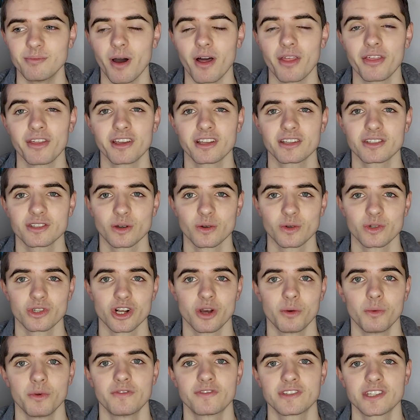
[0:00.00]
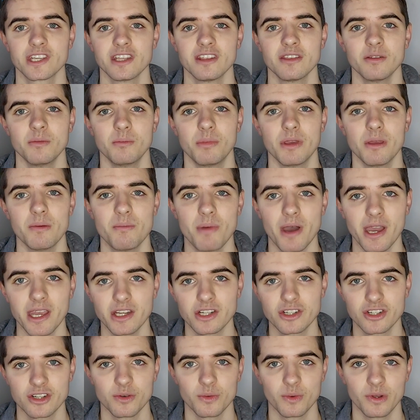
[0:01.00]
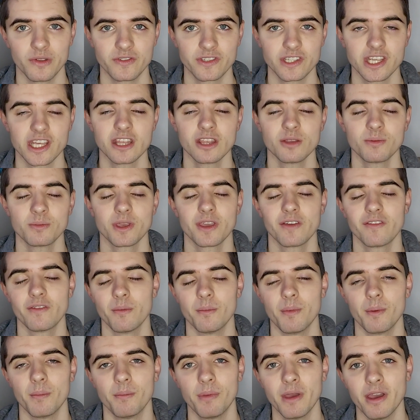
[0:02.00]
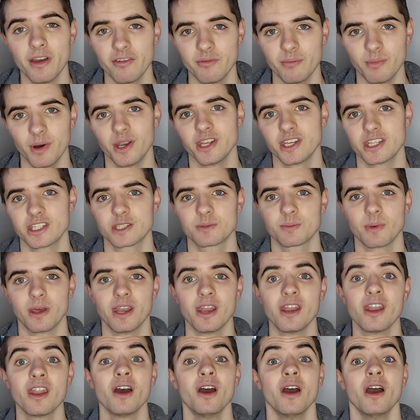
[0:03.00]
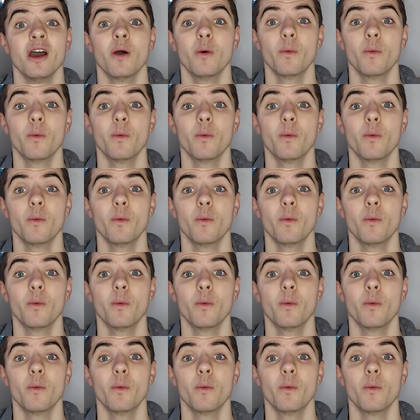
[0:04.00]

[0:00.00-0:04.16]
But I think Solskjaer, we've seen them be patient. We've seen them give him a bit of money to spend.